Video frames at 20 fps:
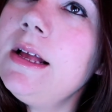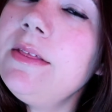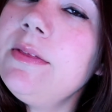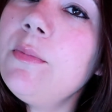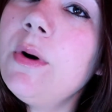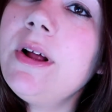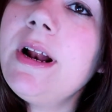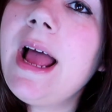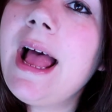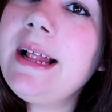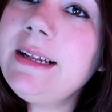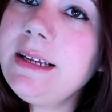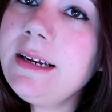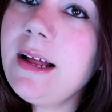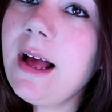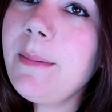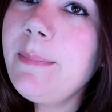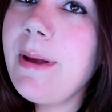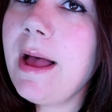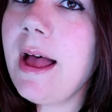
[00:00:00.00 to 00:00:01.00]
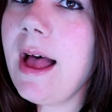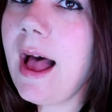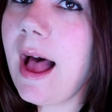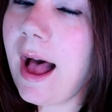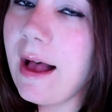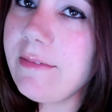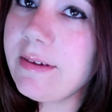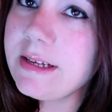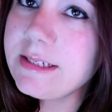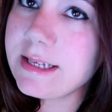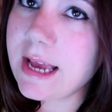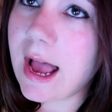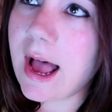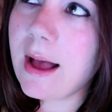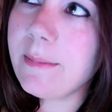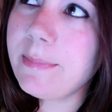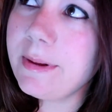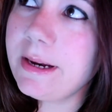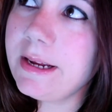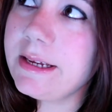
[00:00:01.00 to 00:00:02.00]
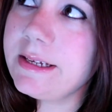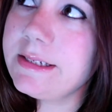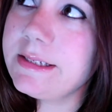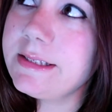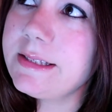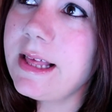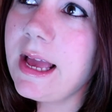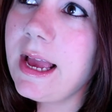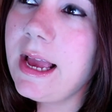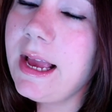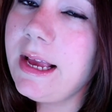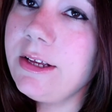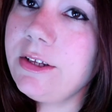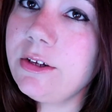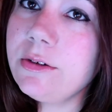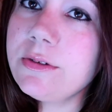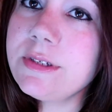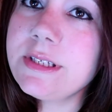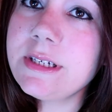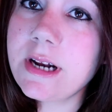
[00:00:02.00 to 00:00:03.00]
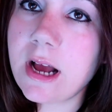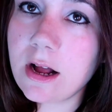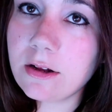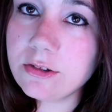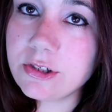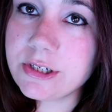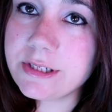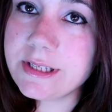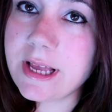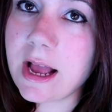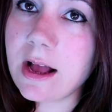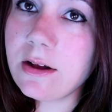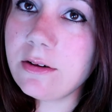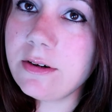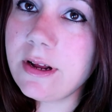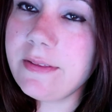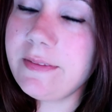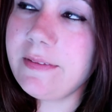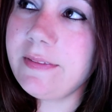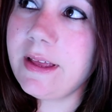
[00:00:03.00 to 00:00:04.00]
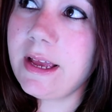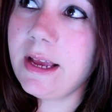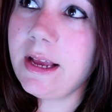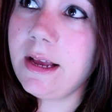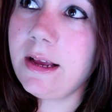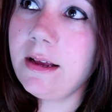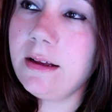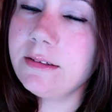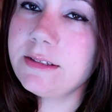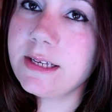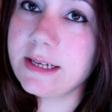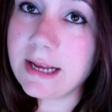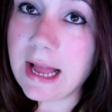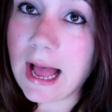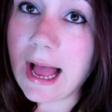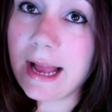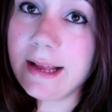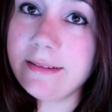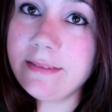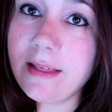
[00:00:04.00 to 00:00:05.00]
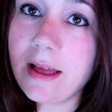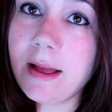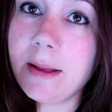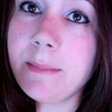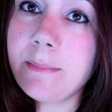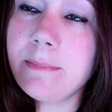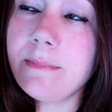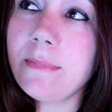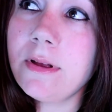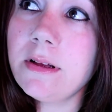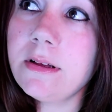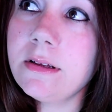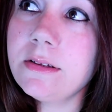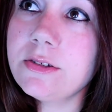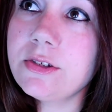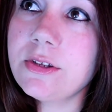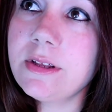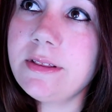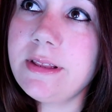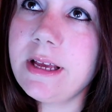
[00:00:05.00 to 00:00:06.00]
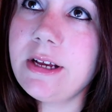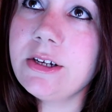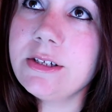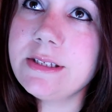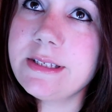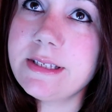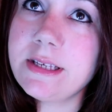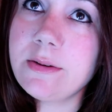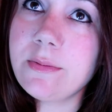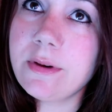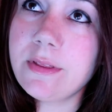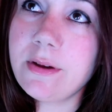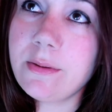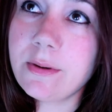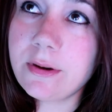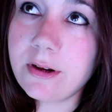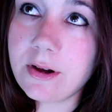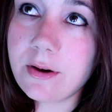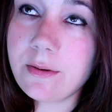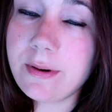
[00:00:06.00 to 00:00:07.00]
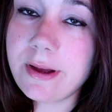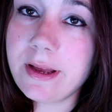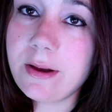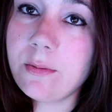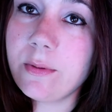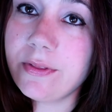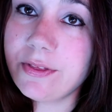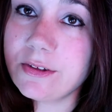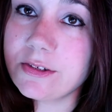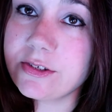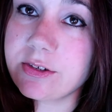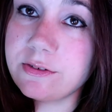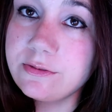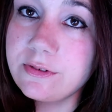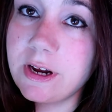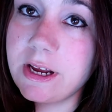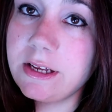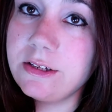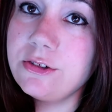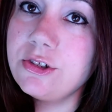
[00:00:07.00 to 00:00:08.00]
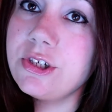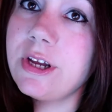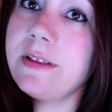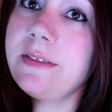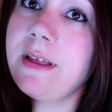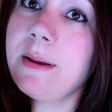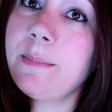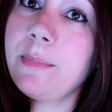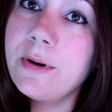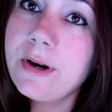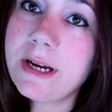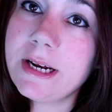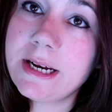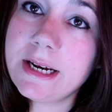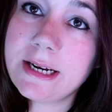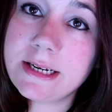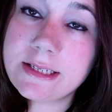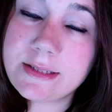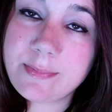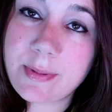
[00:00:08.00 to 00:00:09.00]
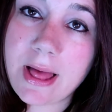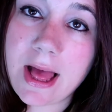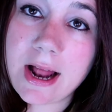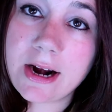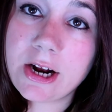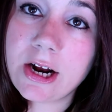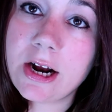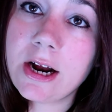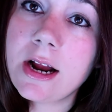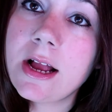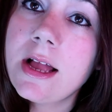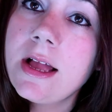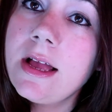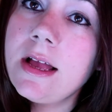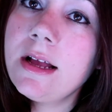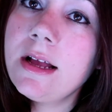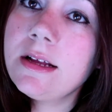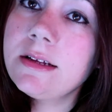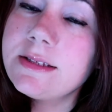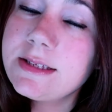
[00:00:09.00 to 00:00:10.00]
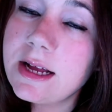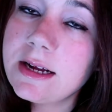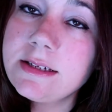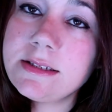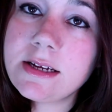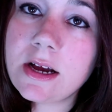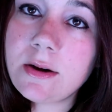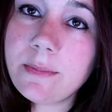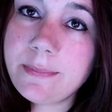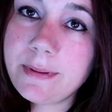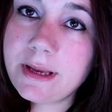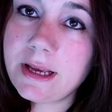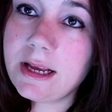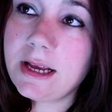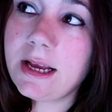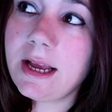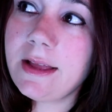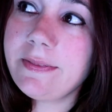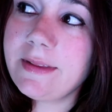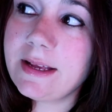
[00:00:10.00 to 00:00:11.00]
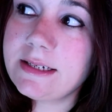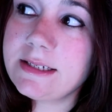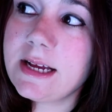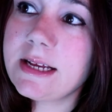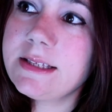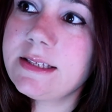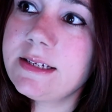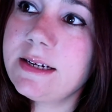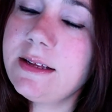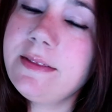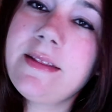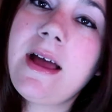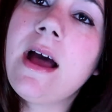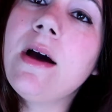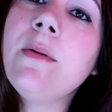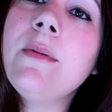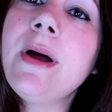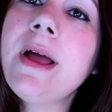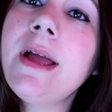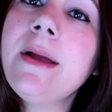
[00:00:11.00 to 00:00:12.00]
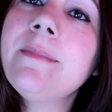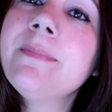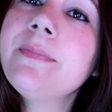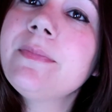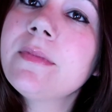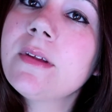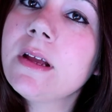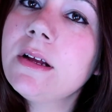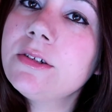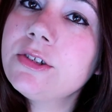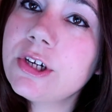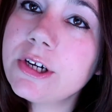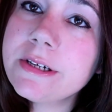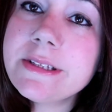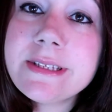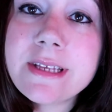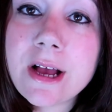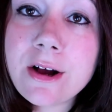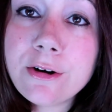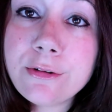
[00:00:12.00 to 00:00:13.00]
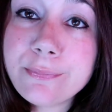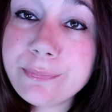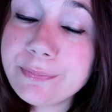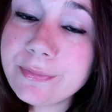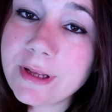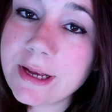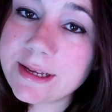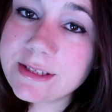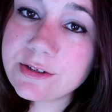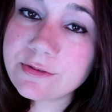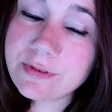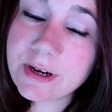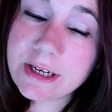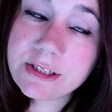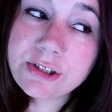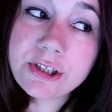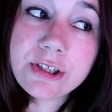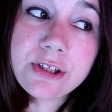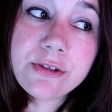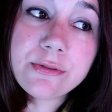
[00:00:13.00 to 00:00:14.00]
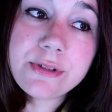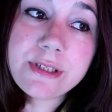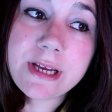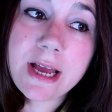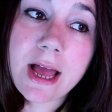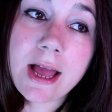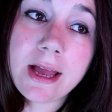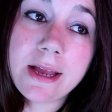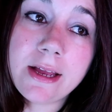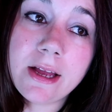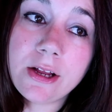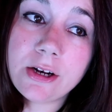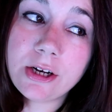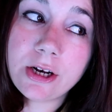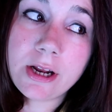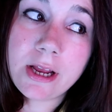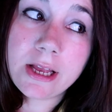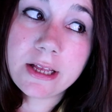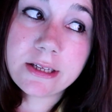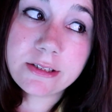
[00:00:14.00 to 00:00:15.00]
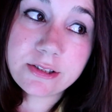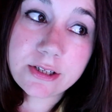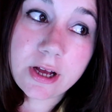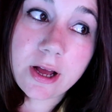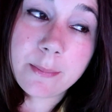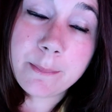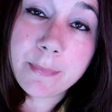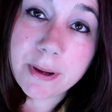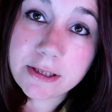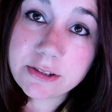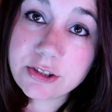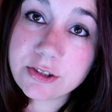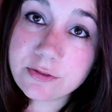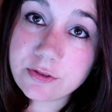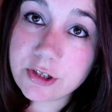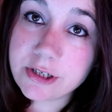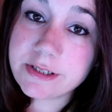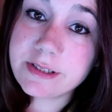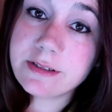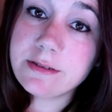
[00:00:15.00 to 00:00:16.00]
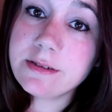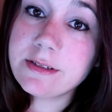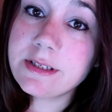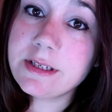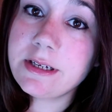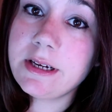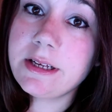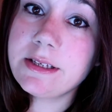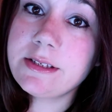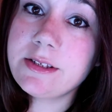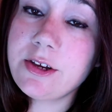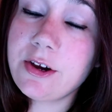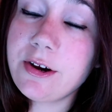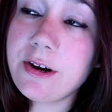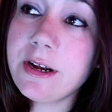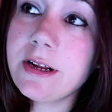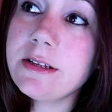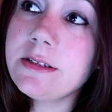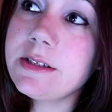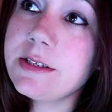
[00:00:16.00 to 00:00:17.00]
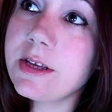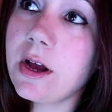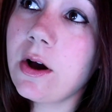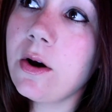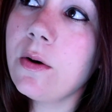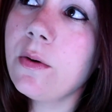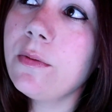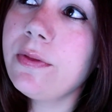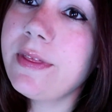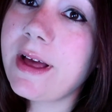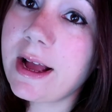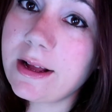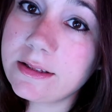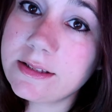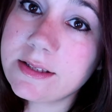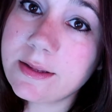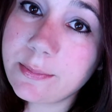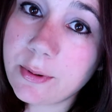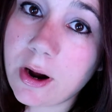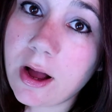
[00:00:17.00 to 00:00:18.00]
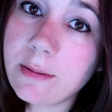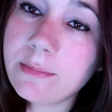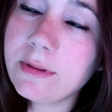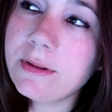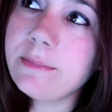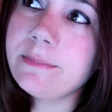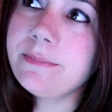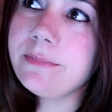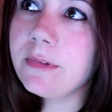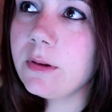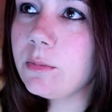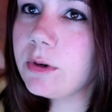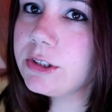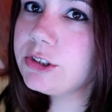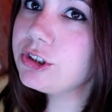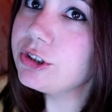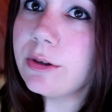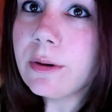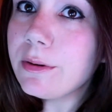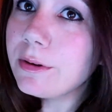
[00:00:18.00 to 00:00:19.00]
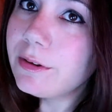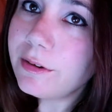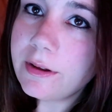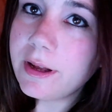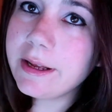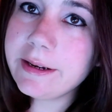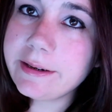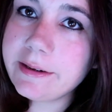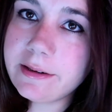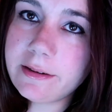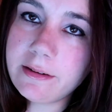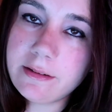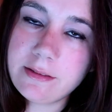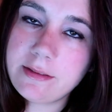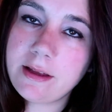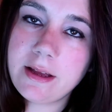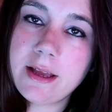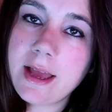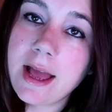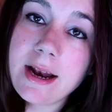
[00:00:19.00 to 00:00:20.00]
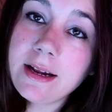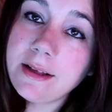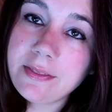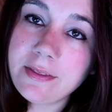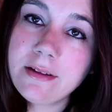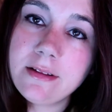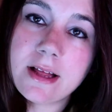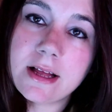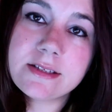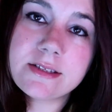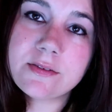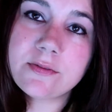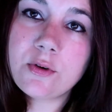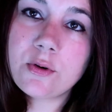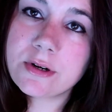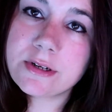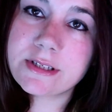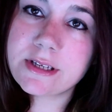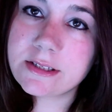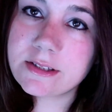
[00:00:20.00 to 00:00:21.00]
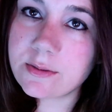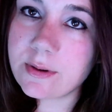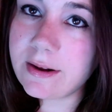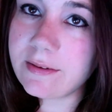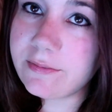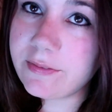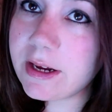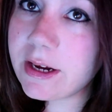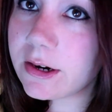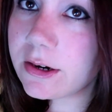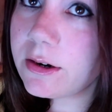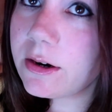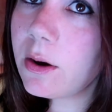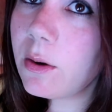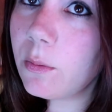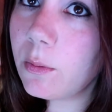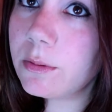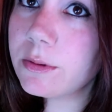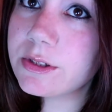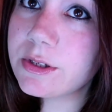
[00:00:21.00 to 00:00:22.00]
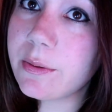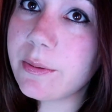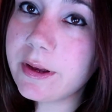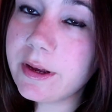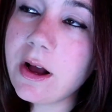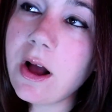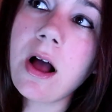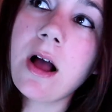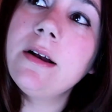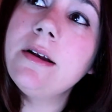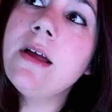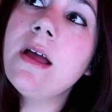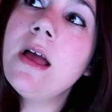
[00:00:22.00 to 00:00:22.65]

What ended up having to happen is they used an ultrasound and then to guide them so that they could see where they were going with a syringe, and they put it in his bladder, sucked out pee, and they tested it that way. Turns out he has a raging UTI and a bunch of crystals in his urine, so that's the problem, which I didn't think anything less. Of course, that's what I figured was going on.